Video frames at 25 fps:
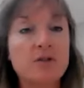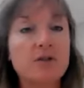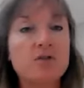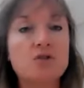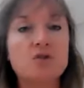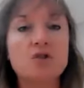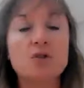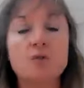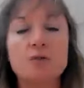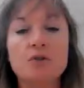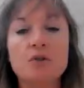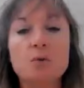The
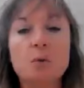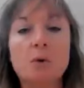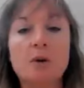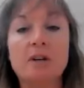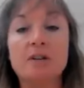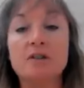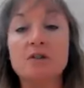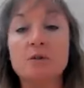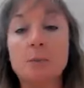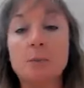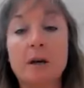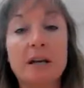students will
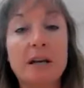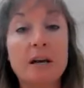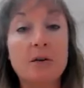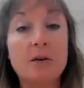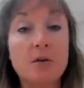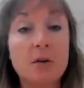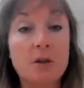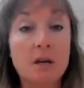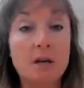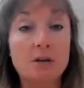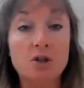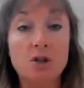explain
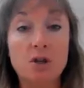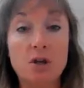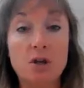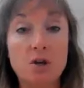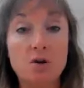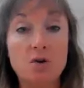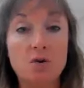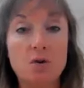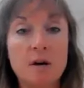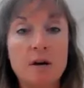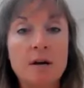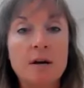everything to
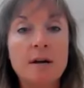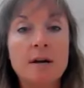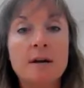you.